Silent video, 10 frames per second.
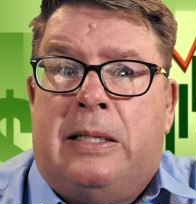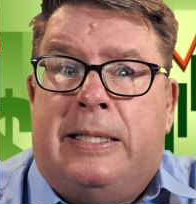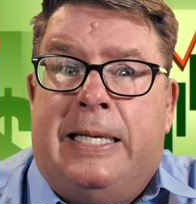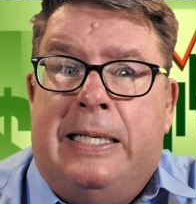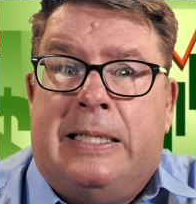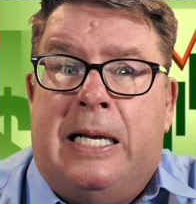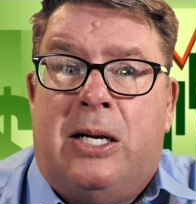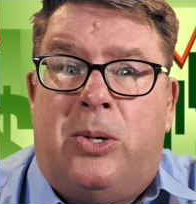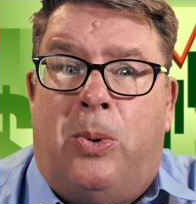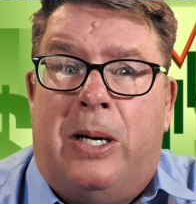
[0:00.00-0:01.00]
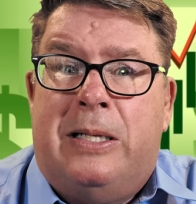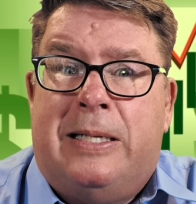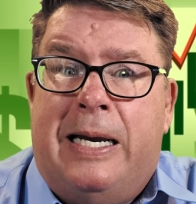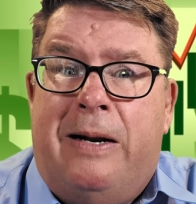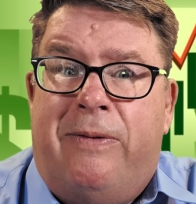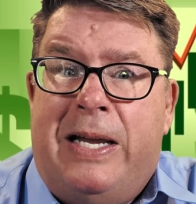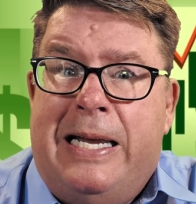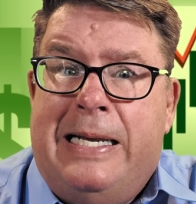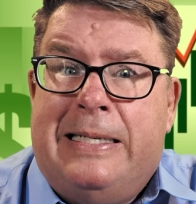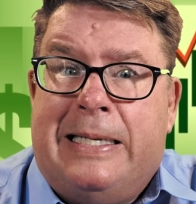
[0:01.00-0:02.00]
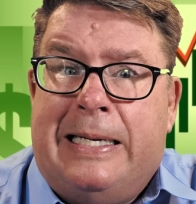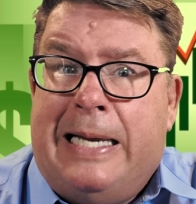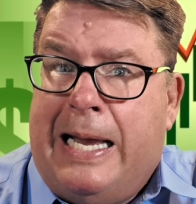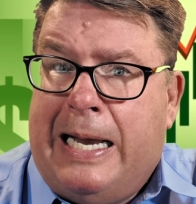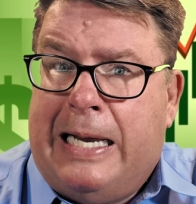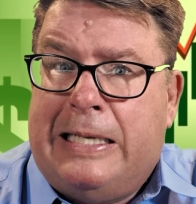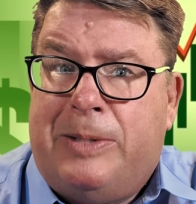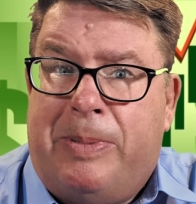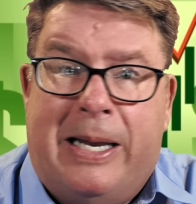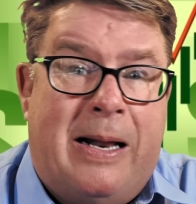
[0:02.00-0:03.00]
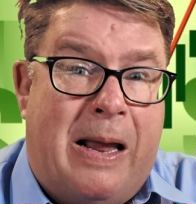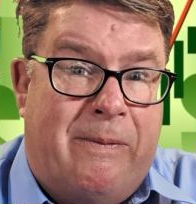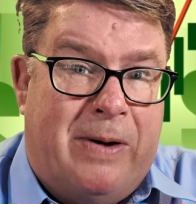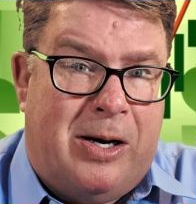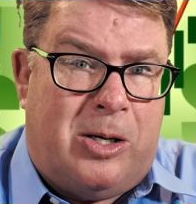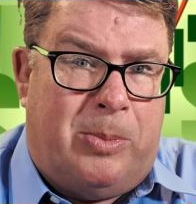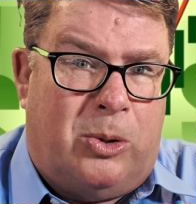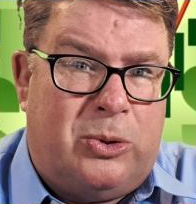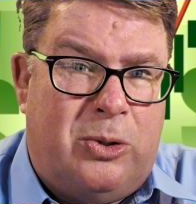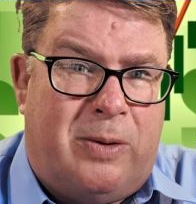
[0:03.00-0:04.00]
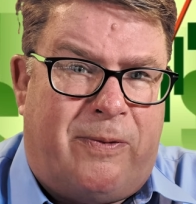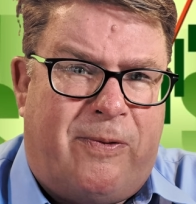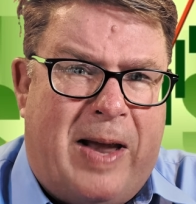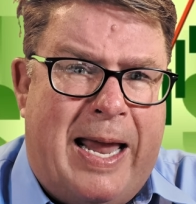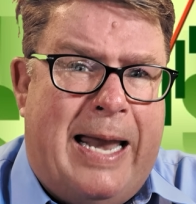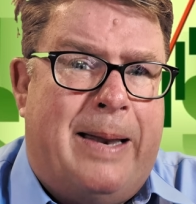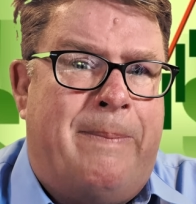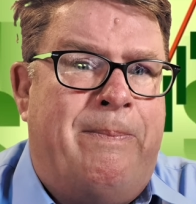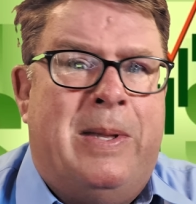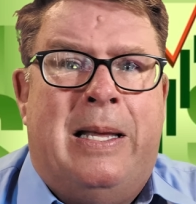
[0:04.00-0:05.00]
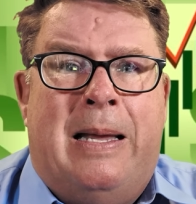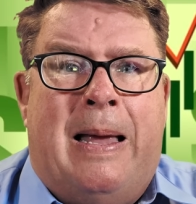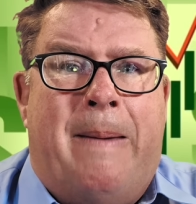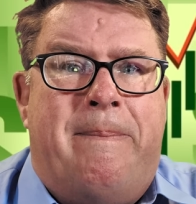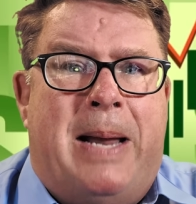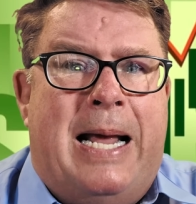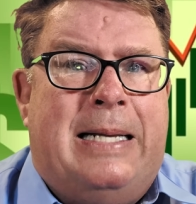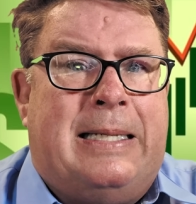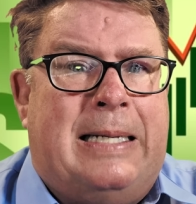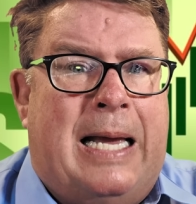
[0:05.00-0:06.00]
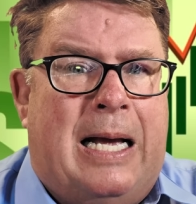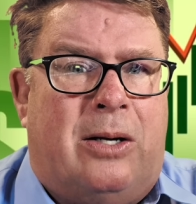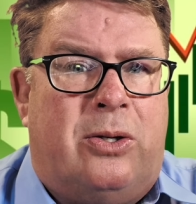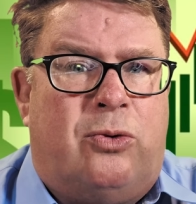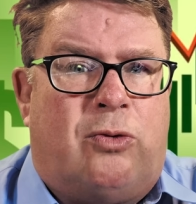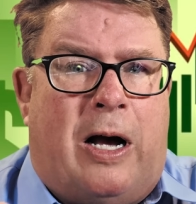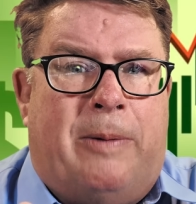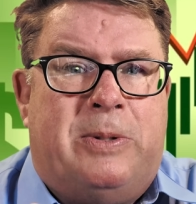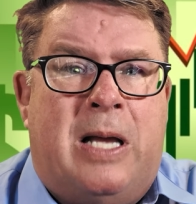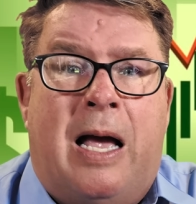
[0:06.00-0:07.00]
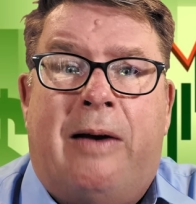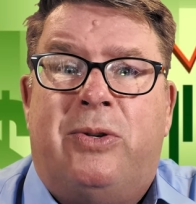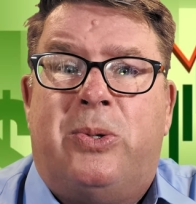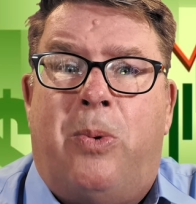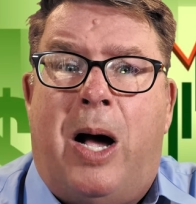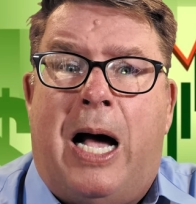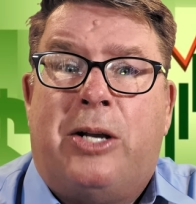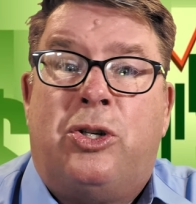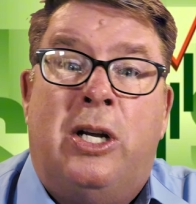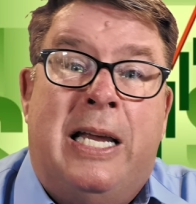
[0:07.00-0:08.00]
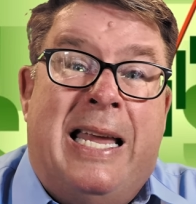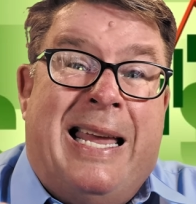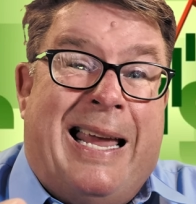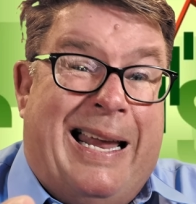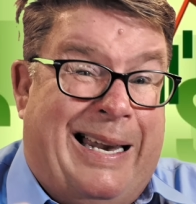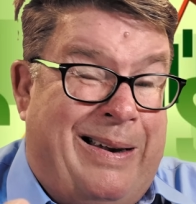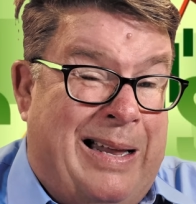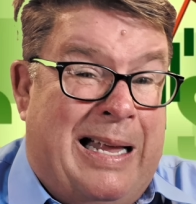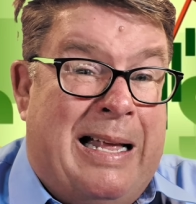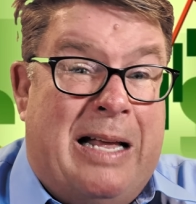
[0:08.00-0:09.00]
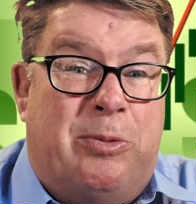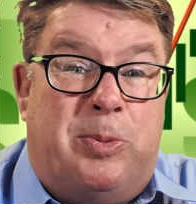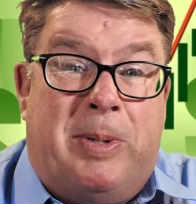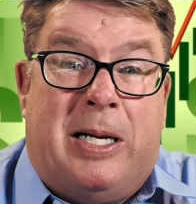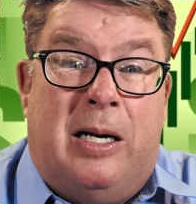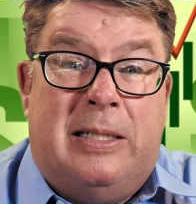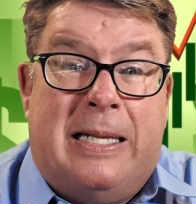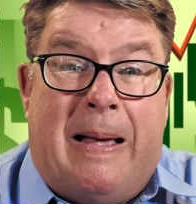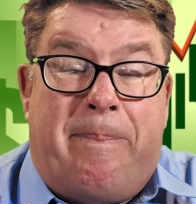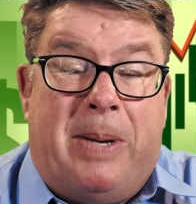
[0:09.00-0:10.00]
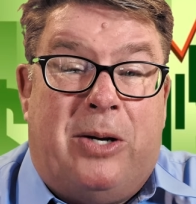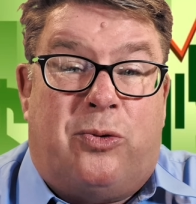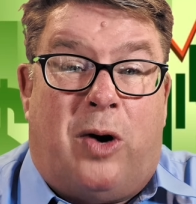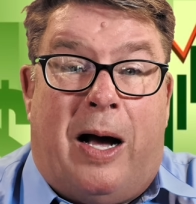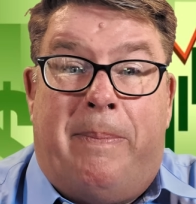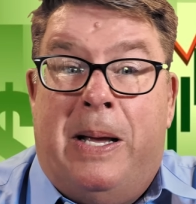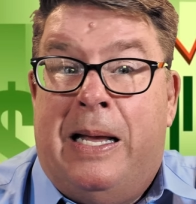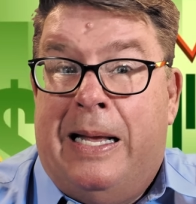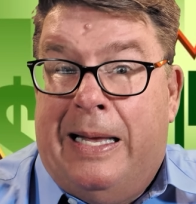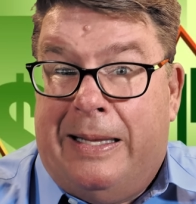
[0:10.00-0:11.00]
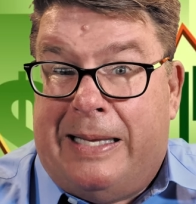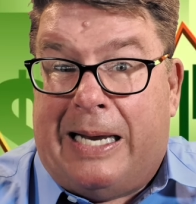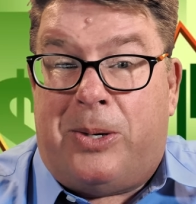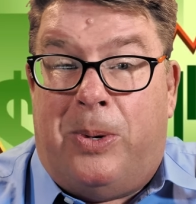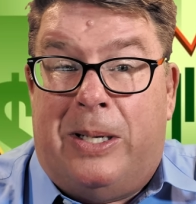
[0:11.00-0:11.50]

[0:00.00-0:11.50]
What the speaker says: since quantitative easing has been a variable to the Fed. Amazing how the drops have squashed. And It was because of that big drop that